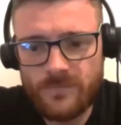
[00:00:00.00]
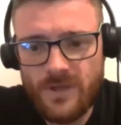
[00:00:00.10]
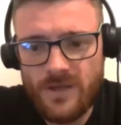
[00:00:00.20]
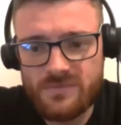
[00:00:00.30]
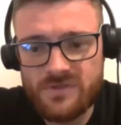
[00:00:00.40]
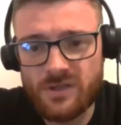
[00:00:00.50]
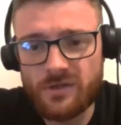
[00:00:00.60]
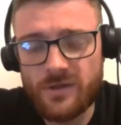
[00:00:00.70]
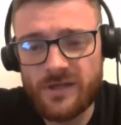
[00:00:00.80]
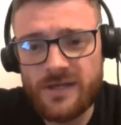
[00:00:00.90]

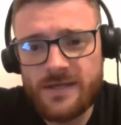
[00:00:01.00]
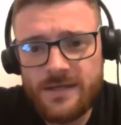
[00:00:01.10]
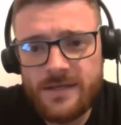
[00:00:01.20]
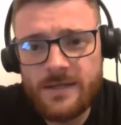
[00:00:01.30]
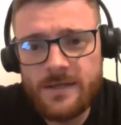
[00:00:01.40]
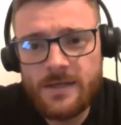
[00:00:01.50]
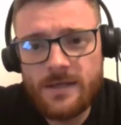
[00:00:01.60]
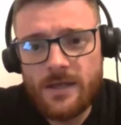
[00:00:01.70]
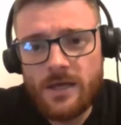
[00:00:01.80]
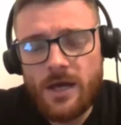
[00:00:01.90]
Absolutely.
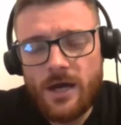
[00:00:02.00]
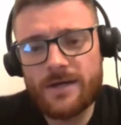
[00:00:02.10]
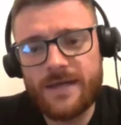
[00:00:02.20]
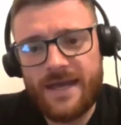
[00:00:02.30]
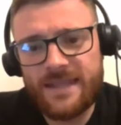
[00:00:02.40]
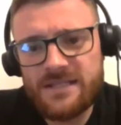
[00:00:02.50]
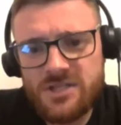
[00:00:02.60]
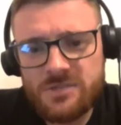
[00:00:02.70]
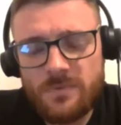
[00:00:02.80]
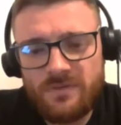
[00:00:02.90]
Okay, let's
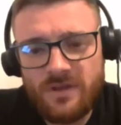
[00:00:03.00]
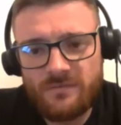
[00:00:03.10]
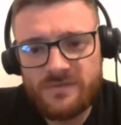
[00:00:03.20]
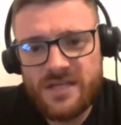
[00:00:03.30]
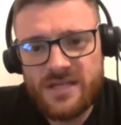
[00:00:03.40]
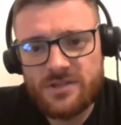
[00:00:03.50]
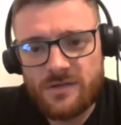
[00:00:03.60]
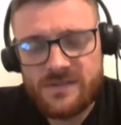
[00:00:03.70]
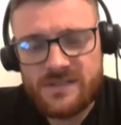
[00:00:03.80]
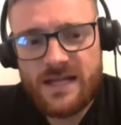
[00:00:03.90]
just move the conversation
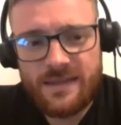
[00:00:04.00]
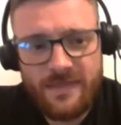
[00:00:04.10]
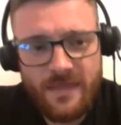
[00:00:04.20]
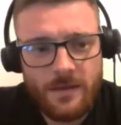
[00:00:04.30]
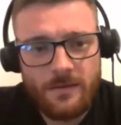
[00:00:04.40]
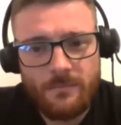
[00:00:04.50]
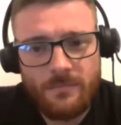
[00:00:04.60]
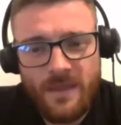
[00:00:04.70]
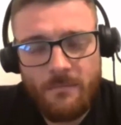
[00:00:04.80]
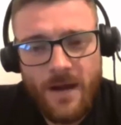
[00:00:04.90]
on slightly then,
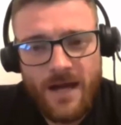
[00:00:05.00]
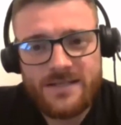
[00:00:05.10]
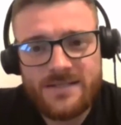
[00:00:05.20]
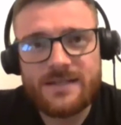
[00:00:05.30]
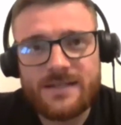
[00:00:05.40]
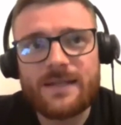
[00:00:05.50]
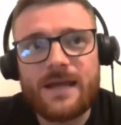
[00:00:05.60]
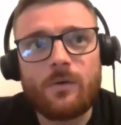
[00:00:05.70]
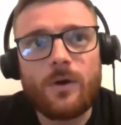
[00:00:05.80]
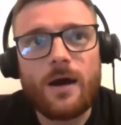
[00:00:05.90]
Max.
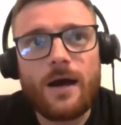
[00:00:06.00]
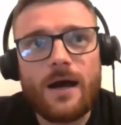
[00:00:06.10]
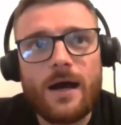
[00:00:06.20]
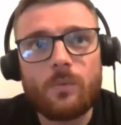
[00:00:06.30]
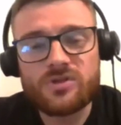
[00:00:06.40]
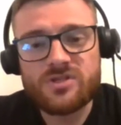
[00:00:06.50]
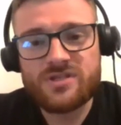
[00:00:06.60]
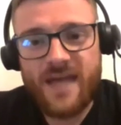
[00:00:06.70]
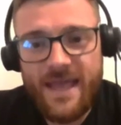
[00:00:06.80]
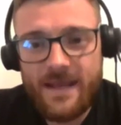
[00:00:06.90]
Now, I would
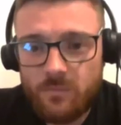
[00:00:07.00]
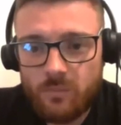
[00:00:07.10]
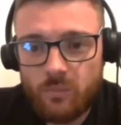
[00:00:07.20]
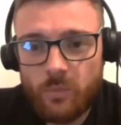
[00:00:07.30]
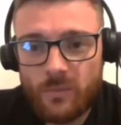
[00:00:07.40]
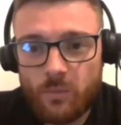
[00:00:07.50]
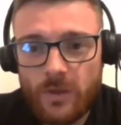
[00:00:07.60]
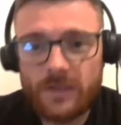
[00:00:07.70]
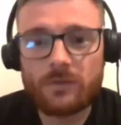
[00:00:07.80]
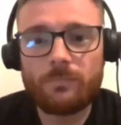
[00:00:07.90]
say
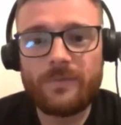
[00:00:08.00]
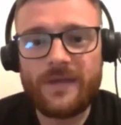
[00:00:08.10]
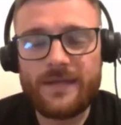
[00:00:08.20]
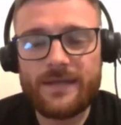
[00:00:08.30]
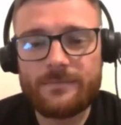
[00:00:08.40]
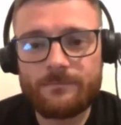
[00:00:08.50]
we'll be